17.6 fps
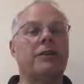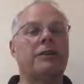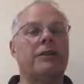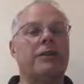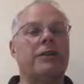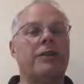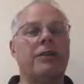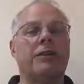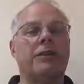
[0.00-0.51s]
So
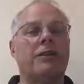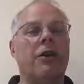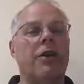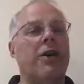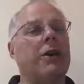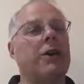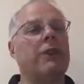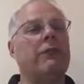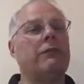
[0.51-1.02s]
you see this
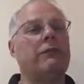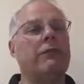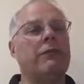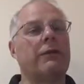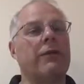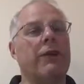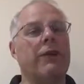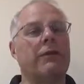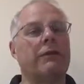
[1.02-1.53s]
tiny little
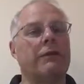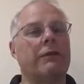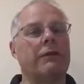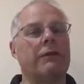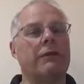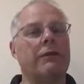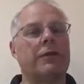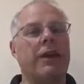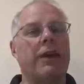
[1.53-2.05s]
dot going across
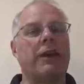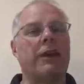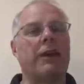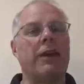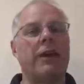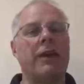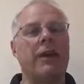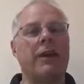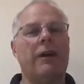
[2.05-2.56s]
the Sun.
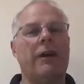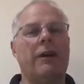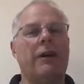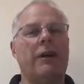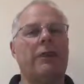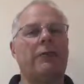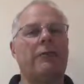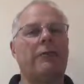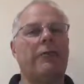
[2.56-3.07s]

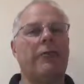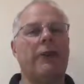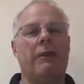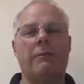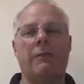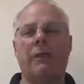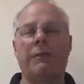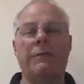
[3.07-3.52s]
Quite an amazing